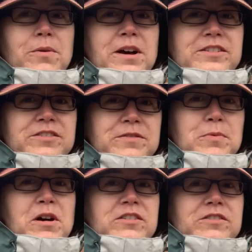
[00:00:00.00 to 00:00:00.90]
I just
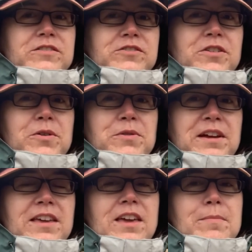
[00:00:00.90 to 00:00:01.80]
watched the show
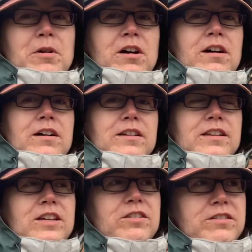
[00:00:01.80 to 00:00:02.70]
that came on
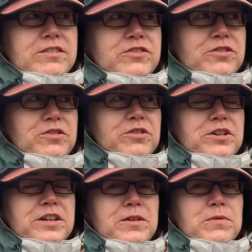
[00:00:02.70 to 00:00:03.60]
here in
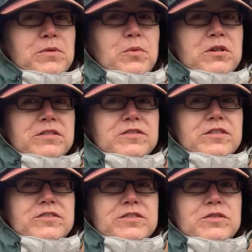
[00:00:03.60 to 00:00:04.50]
Sugarcreek with the world's
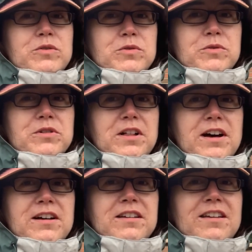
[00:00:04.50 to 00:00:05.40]
largest cuckoo
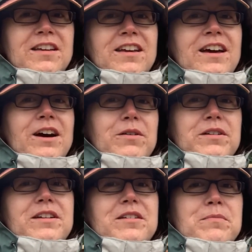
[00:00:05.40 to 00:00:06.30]
clock. How
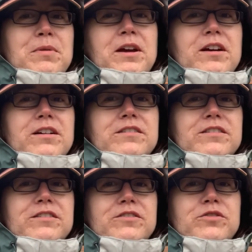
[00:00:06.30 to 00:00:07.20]
did it compare
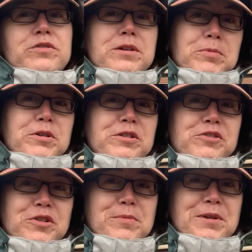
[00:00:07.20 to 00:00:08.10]
to Treeberg,
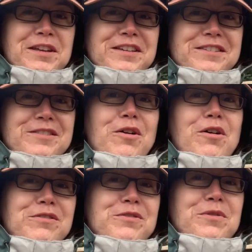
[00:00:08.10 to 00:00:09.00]
Germany's
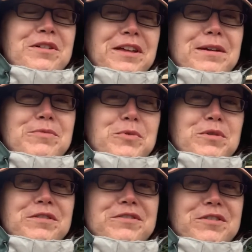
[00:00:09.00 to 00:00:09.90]
also claimed
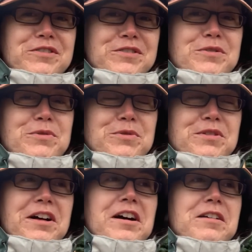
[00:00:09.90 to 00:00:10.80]
world's largest cuckoo
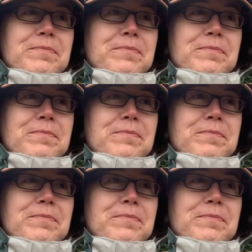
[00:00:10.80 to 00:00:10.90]
clock?